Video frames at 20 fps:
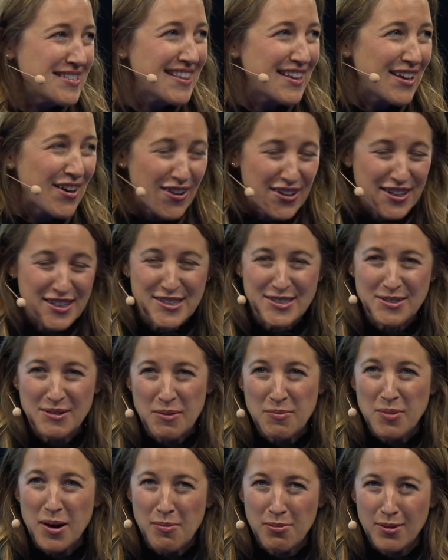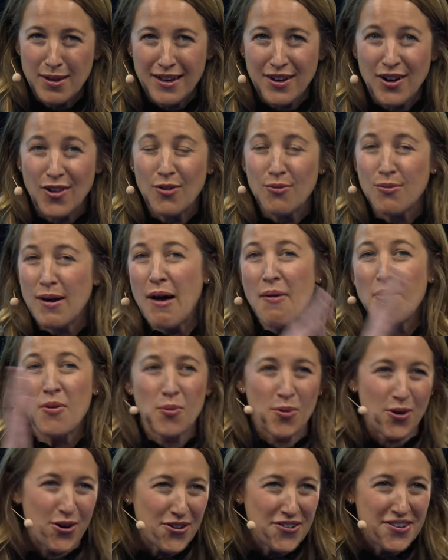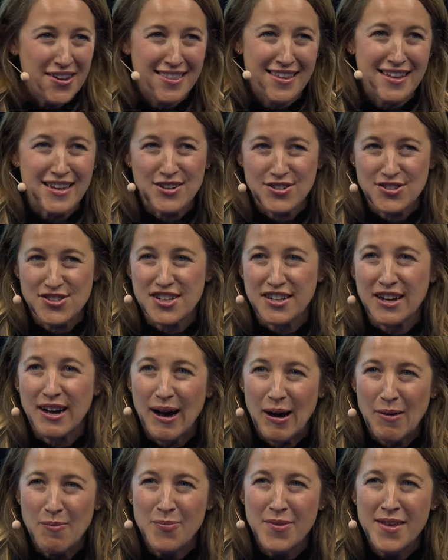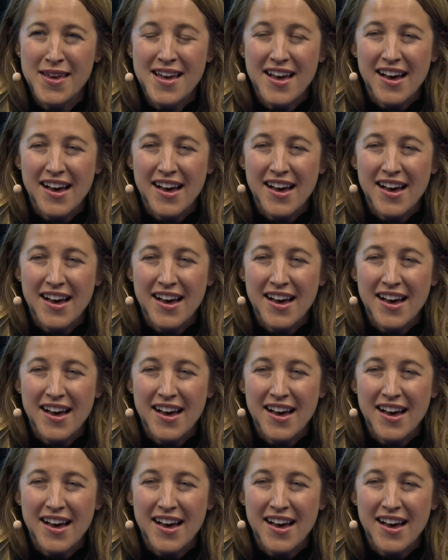in the audience going public all around the world in the years to come.